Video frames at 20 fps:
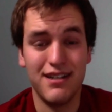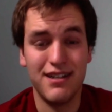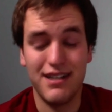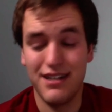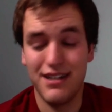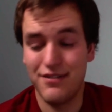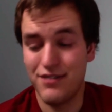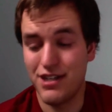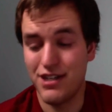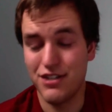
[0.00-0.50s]

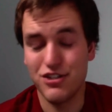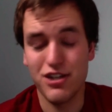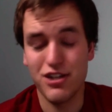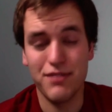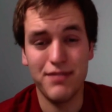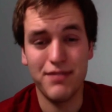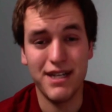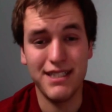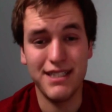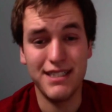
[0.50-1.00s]
If I shot
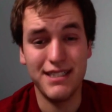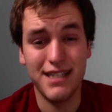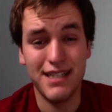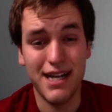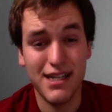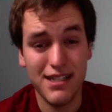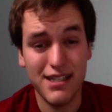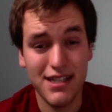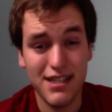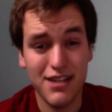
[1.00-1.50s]
my
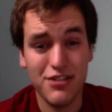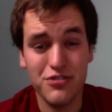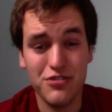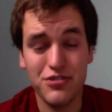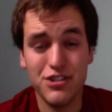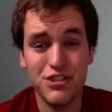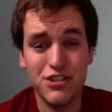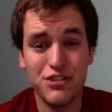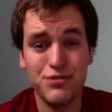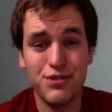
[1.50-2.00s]
D90 at
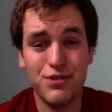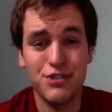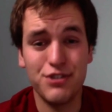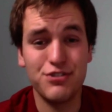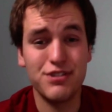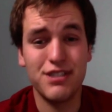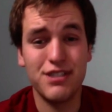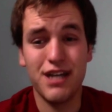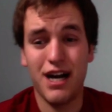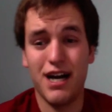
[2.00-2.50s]

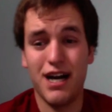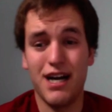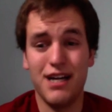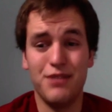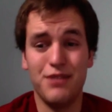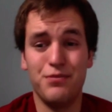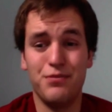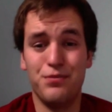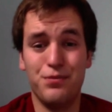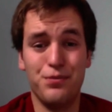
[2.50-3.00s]
3200, I
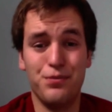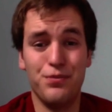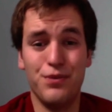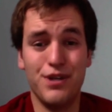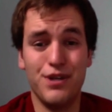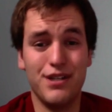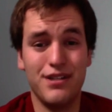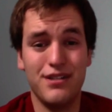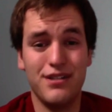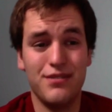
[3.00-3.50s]

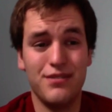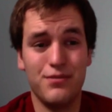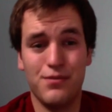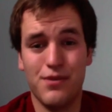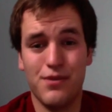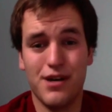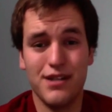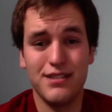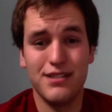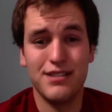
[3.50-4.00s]
wouldn't want